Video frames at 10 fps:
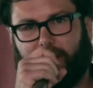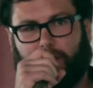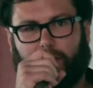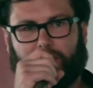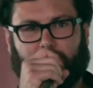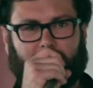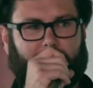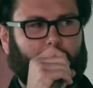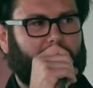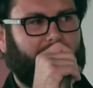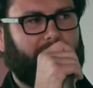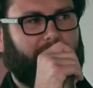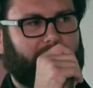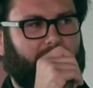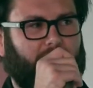Otherwise, we're going to keep playing
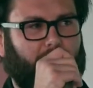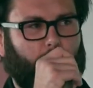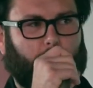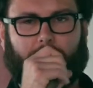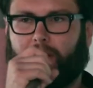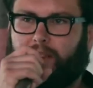things on loop,